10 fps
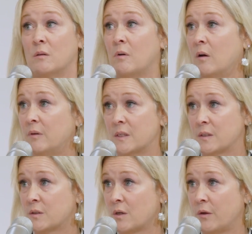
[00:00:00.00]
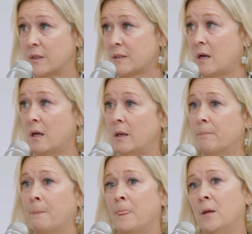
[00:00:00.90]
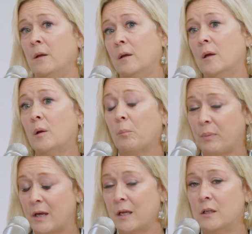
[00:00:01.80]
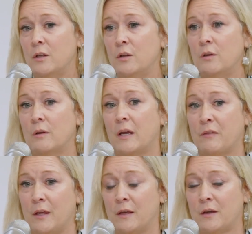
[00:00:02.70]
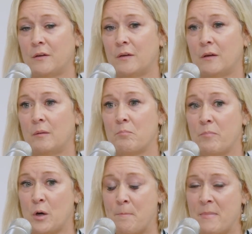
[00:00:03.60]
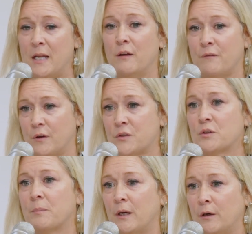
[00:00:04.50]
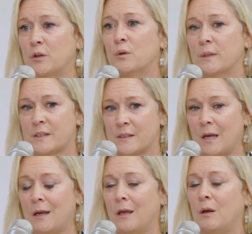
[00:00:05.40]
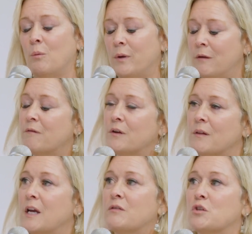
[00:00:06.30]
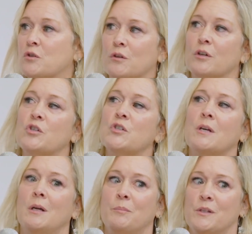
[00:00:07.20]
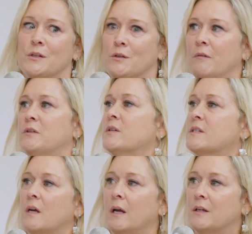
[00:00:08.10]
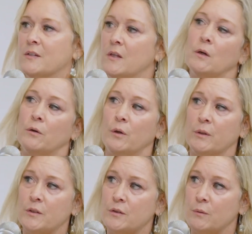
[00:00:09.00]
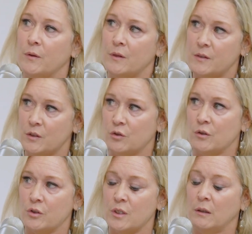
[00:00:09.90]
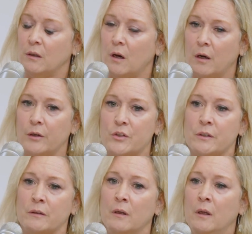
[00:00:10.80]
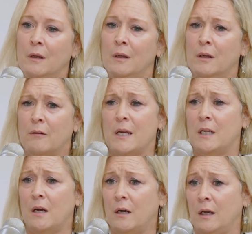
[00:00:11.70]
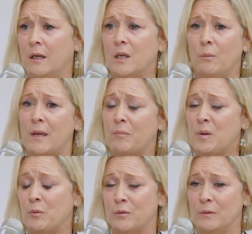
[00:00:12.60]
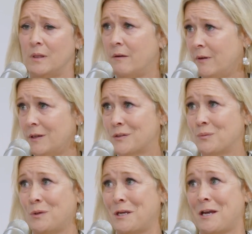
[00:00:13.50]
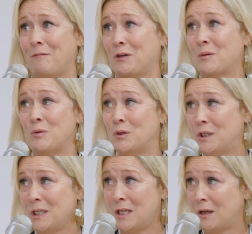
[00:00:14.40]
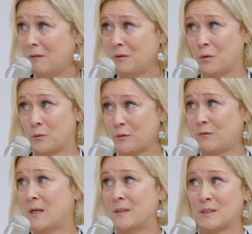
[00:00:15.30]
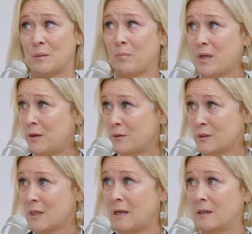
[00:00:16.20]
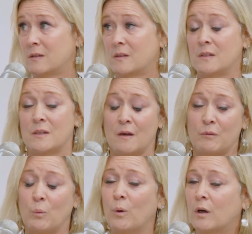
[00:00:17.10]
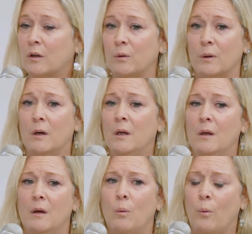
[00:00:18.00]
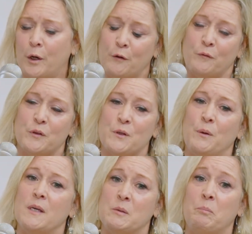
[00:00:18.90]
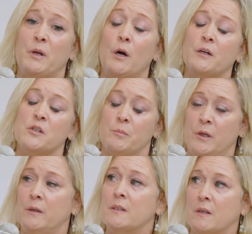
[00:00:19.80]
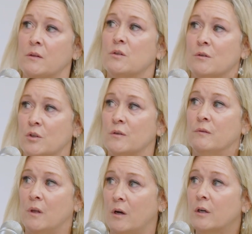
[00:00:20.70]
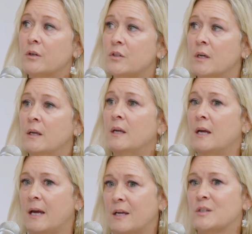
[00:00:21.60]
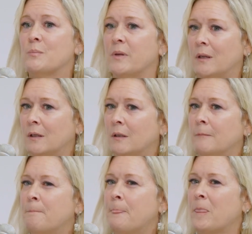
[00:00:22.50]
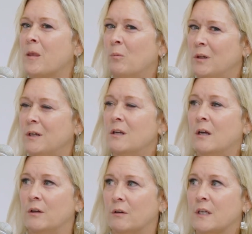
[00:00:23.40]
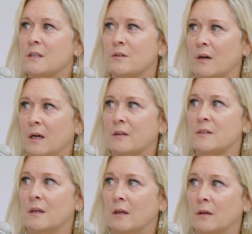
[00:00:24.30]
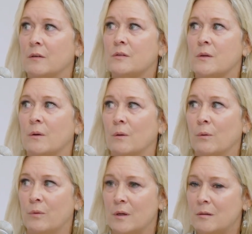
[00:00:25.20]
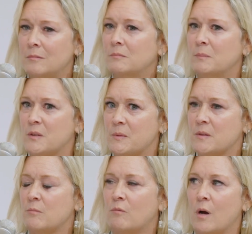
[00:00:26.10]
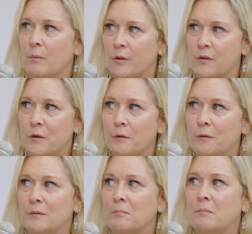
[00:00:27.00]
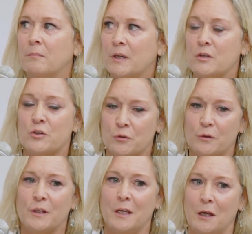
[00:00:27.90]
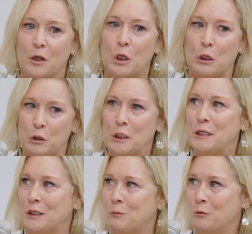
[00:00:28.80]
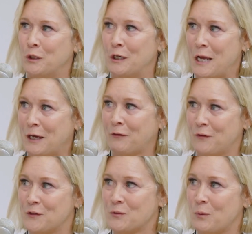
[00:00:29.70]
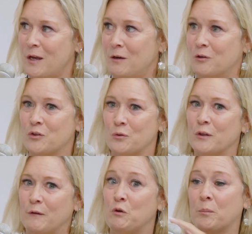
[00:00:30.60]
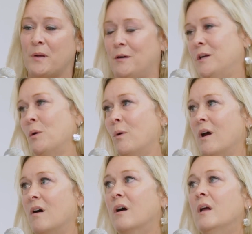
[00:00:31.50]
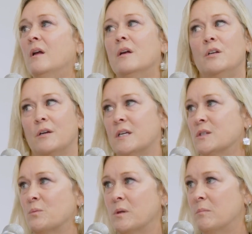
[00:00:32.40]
and wrong reasons all the time. But I think there are many a foster parent who would say, we feel like the church kind of puts us off to the side because they don't know what to do with us, the church at large. And Greg and I are lucky. We have people who love us. We have a community of close friends and peers at CCF and work who are wonderful to us. But our experience at the church at large has been, well, look at how your kids are acting. So there must be something wrong with you. Mm-hmm. Because surely a good kid wouldn't act this way. Or surely if you're parenting well, right, your kids wouldn't